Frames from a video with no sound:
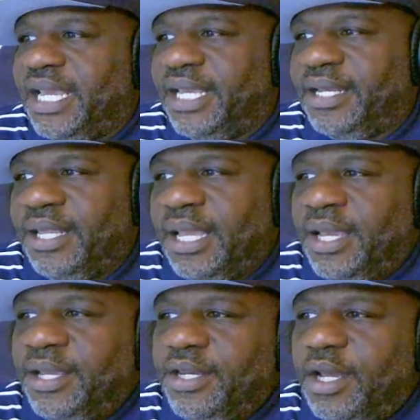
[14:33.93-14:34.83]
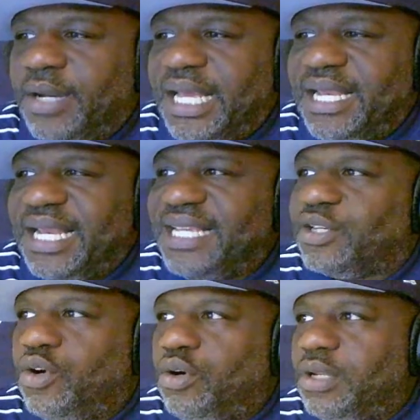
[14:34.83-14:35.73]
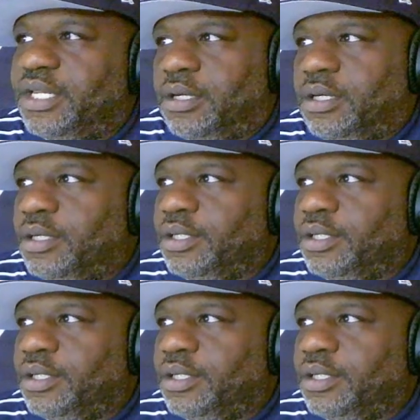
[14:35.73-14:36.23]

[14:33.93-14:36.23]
And that's cool and all.